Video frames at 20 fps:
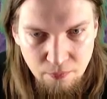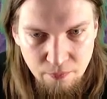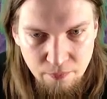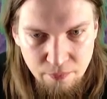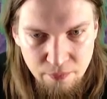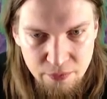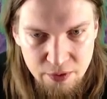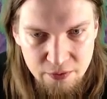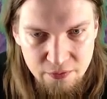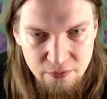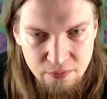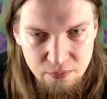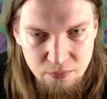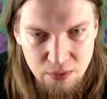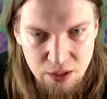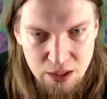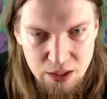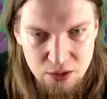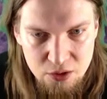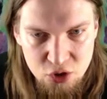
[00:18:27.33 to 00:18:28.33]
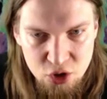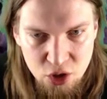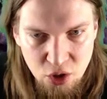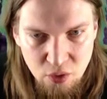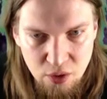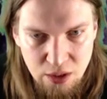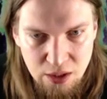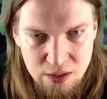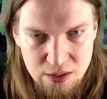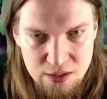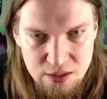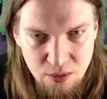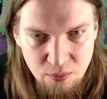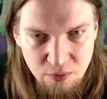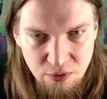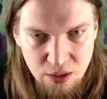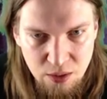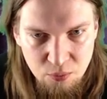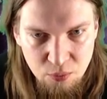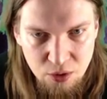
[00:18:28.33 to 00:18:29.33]
this is showing us
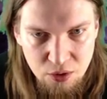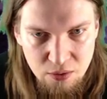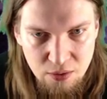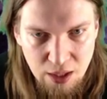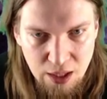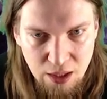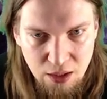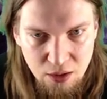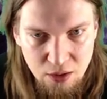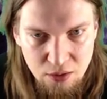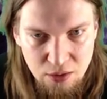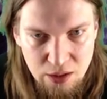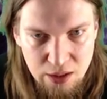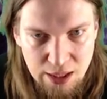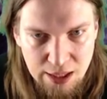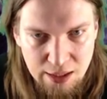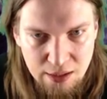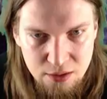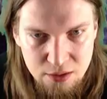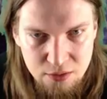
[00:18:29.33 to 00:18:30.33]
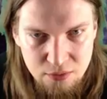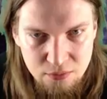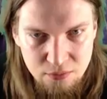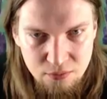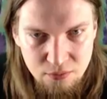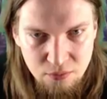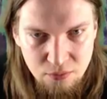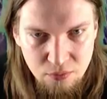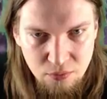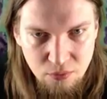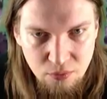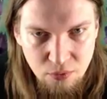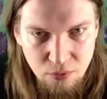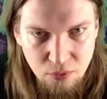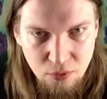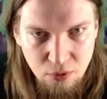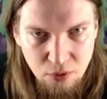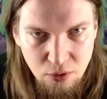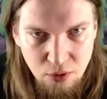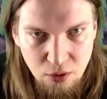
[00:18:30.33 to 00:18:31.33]
something, but I can't click it.
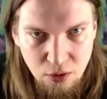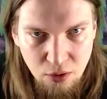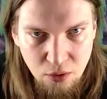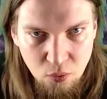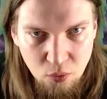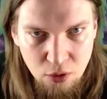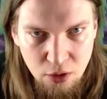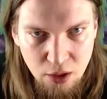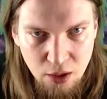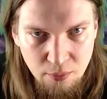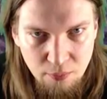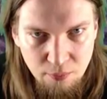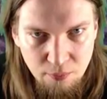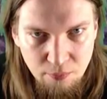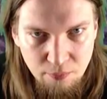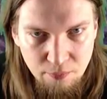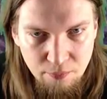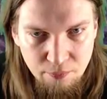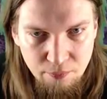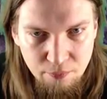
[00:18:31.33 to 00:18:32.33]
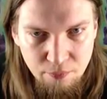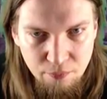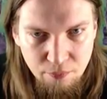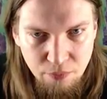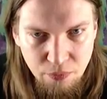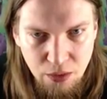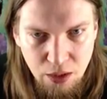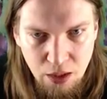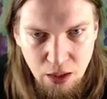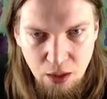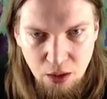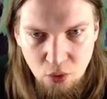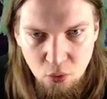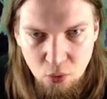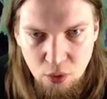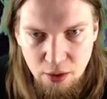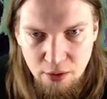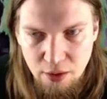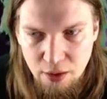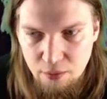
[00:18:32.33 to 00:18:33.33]
I wonder... Yeah,
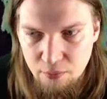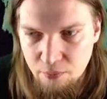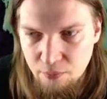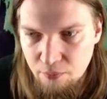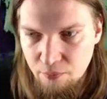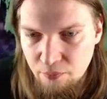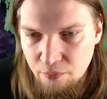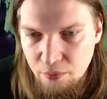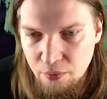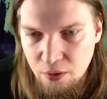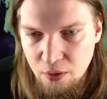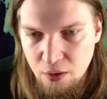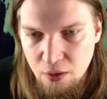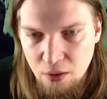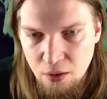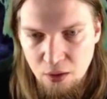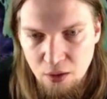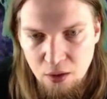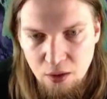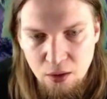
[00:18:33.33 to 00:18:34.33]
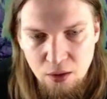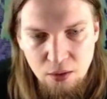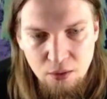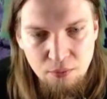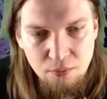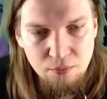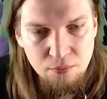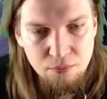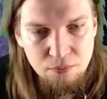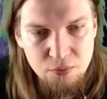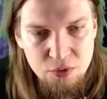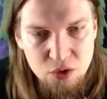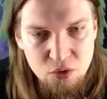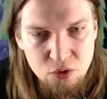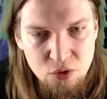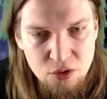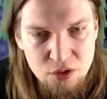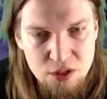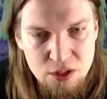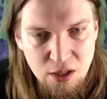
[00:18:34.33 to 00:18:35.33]
well then. Suit
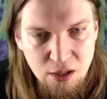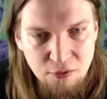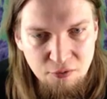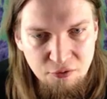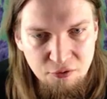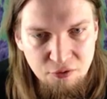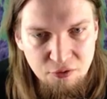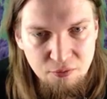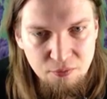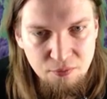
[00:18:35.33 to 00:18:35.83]
yourself.